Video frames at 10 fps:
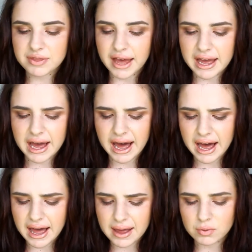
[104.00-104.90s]
They
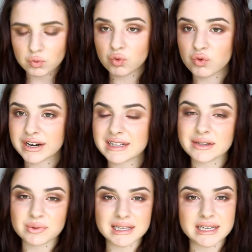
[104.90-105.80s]
are
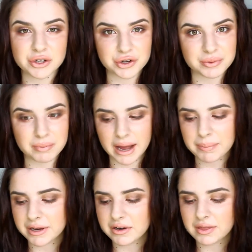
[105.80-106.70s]
really good in my
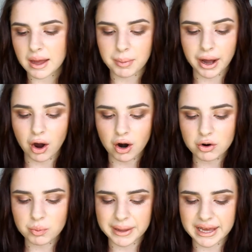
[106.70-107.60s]
opinion. They're by
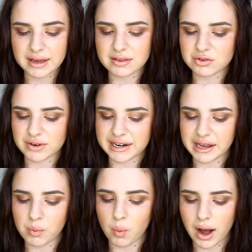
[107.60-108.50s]
Oral-B
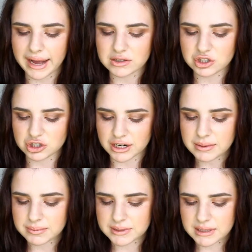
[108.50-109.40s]
3D white
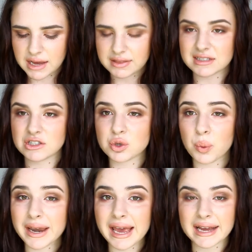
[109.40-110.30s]
strips. There's
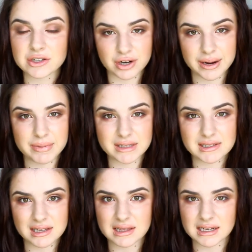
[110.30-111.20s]
28
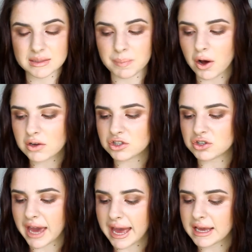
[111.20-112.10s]
treatments in this box.
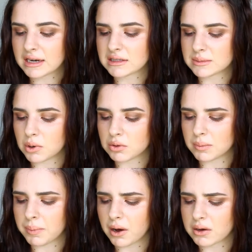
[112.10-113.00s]
You can get a
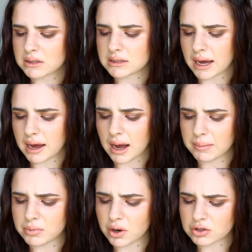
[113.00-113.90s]
smaller box.
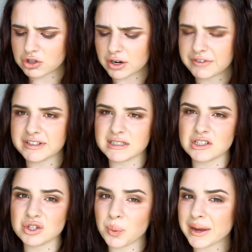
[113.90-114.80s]
I'm not sure if
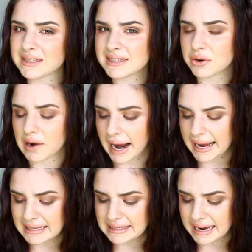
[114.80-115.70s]
it's 20 or
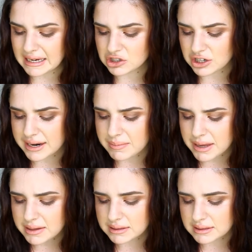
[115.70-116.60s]
18
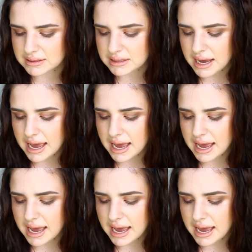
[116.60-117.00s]
treatments.